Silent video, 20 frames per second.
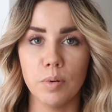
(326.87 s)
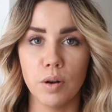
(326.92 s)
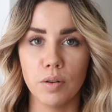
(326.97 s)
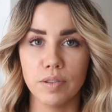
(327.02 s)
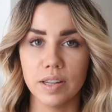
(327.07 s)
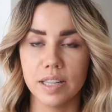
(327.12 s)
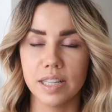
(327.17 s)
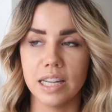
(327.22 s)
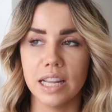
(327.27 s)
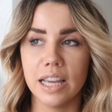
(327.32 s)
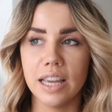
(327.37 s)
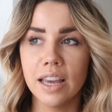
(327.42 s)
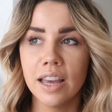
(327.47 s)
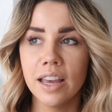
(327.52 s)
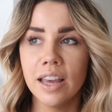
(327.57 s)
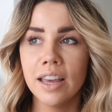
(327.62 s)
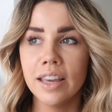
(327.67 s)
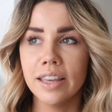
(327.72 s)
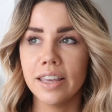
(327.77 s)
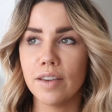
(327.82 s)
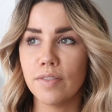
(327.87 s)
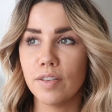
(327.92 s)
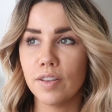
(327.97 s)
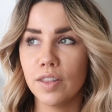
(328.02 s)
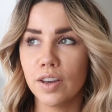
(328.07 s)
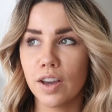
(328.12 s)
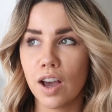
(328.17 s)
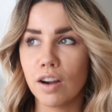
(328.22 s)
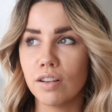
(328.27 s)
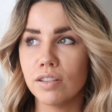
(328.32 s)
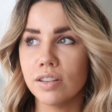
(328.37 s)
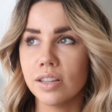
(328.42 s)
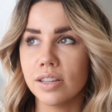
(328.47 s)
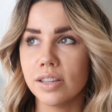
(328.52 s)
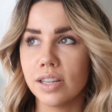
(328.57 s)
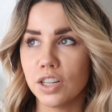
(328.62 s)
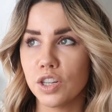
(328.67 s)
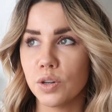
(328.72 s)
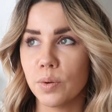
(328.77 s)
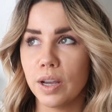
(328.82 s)
but obviously given the current
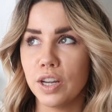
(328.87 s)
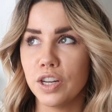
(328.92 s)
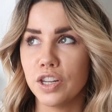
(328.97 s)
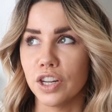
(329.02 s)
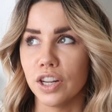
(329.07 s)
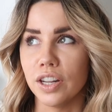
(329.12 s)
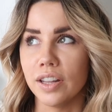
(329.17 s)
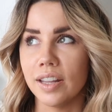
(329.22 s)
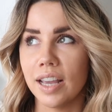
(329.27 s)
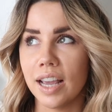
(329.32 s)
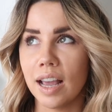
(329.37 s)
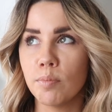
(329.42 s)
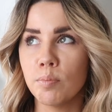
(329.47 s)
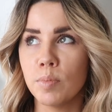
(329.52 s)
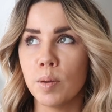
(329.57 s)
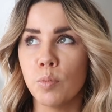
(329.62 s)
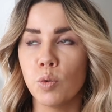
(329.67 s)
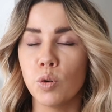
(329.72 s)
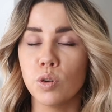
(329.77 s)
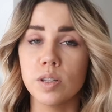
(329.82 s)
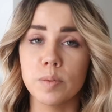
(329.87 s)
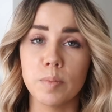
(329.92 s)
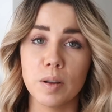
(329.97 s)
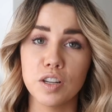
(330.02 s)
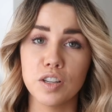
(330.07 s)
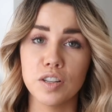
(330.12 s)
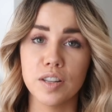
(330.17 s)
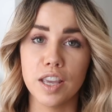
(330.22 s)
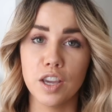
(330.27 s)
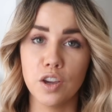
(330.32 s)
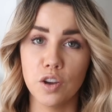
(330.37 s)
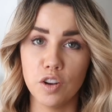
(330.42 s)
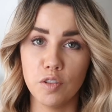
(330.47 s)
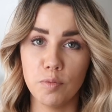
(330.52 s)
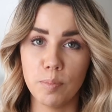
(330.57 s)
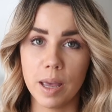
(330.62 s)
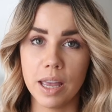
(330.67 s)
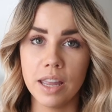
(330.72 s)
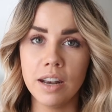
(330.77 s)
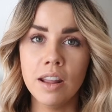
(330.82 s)
situation, they haven't been worn as much as they could
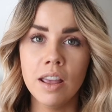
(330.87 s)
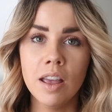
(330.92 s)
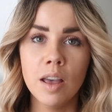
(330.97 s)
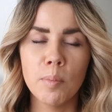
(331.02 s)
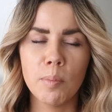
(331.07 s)
have been,